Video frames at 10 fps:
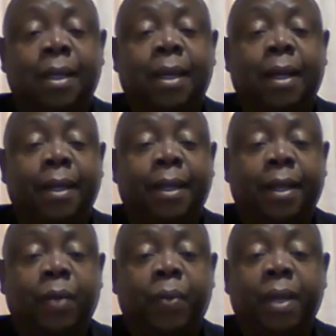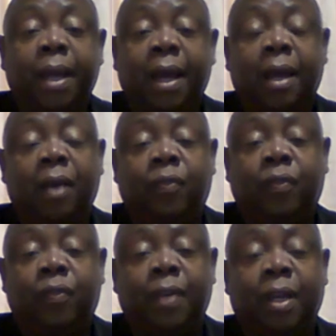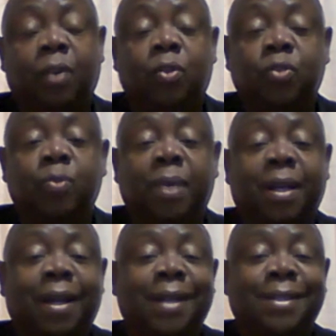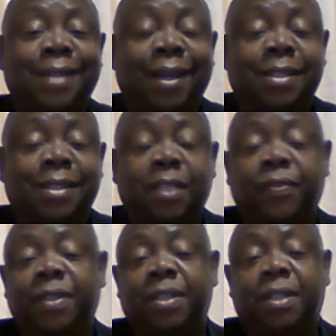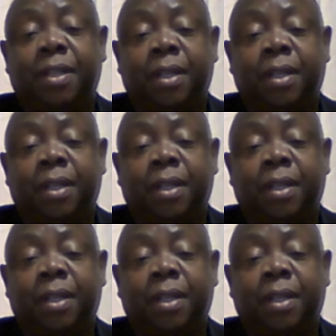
and then we have consumer rights activist,